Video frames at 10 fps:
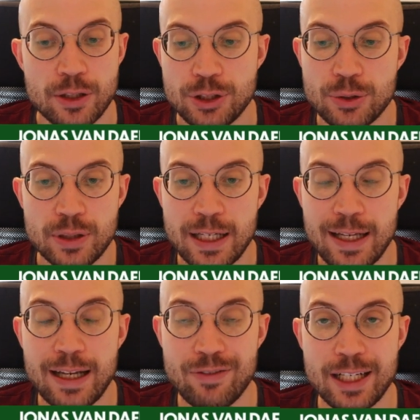So
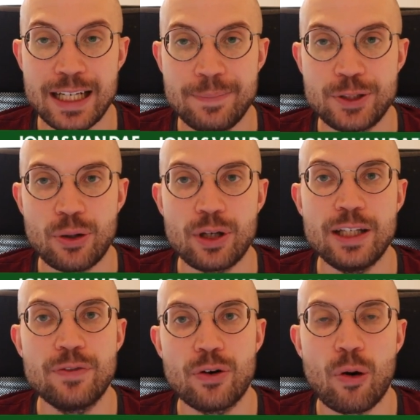if they capture on
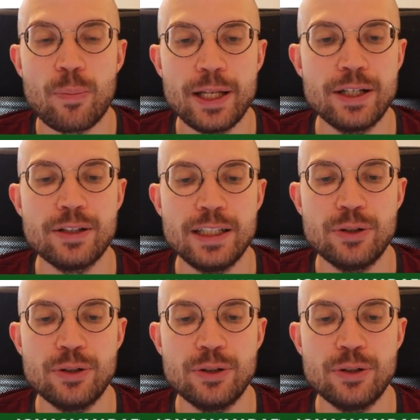e4 immediately,